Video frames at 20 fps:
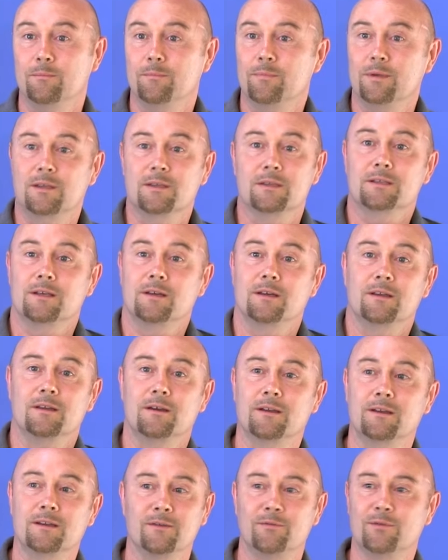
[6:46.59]
because I'd,
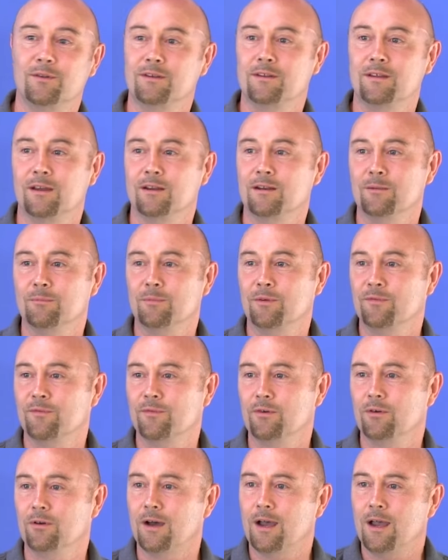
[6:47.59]
I'd never done it
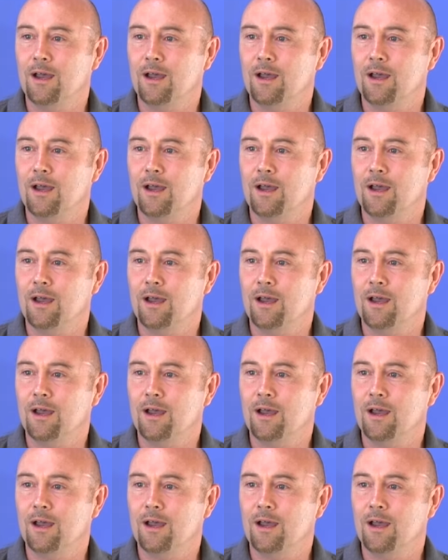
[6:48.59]
before.